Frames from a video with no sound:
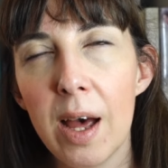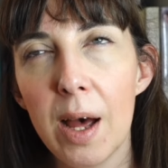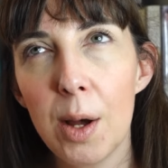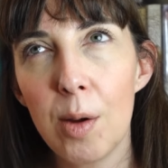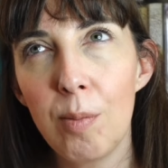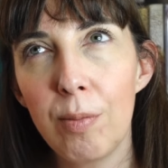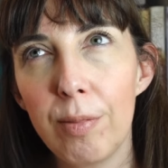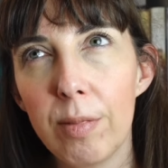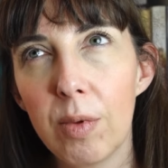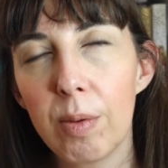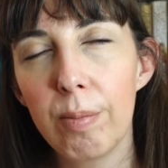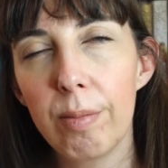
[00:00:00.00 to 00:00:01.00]

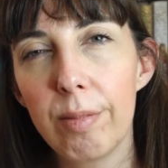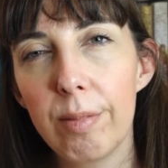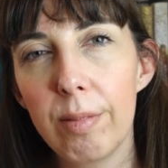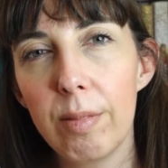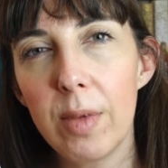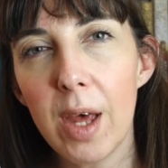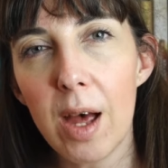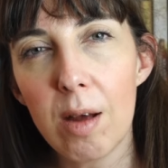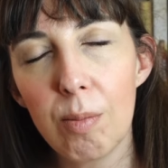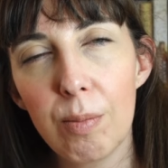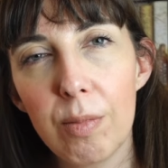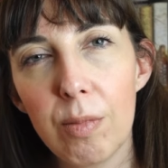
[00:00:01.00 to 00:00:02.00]

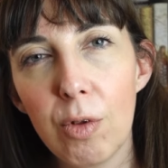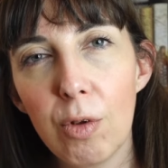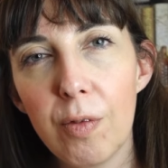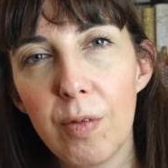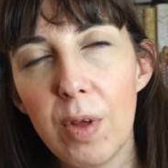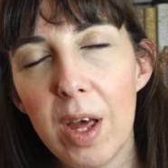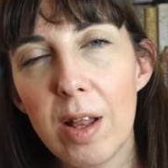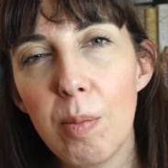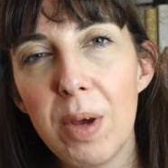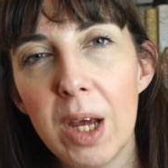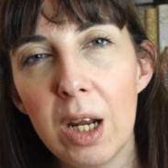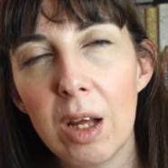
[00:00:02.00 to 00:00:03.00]
sort of at the
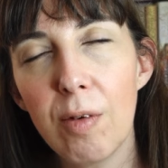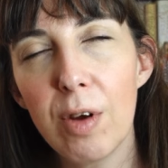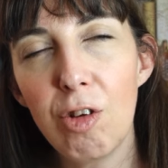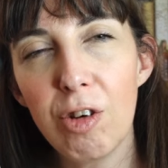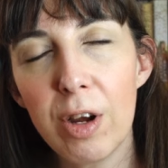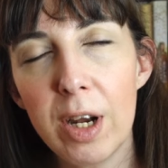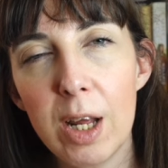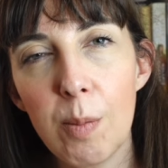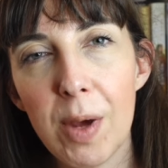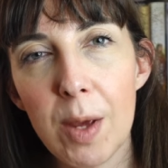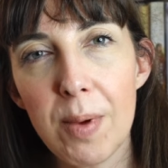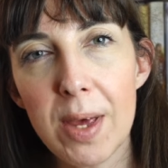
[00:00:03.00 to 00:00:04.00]
beginning of her journey
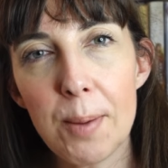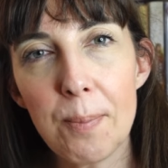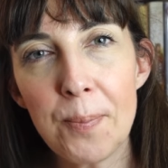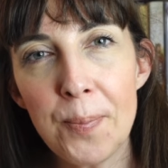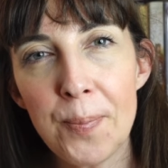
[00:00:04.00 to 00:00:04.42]
maybe.